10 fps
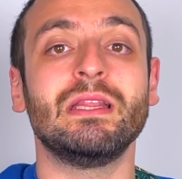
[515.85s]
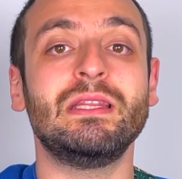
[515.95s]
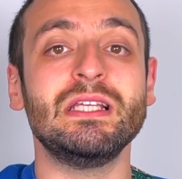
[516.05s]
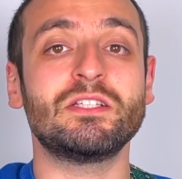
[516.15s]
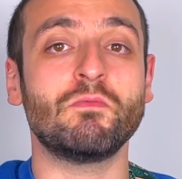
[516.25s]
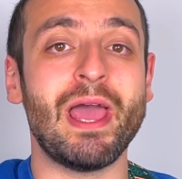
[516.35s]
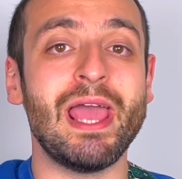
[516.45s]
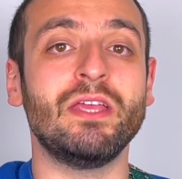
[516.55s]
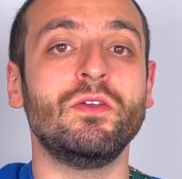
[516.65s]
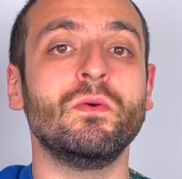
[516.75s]
This
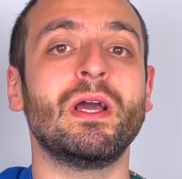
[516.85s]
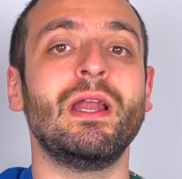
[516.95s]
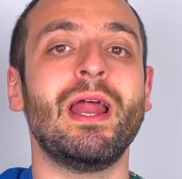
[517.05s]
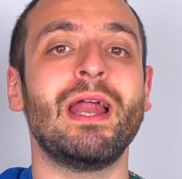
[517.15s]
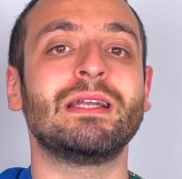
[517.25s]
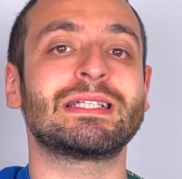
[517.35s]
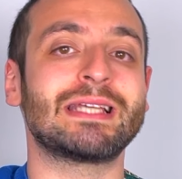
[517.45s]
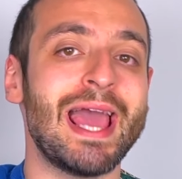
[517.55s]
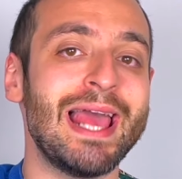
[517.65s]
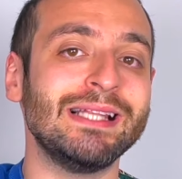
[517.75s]
way you can learn
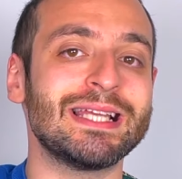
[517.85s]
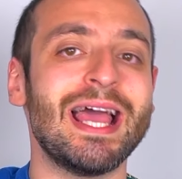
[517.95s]
scales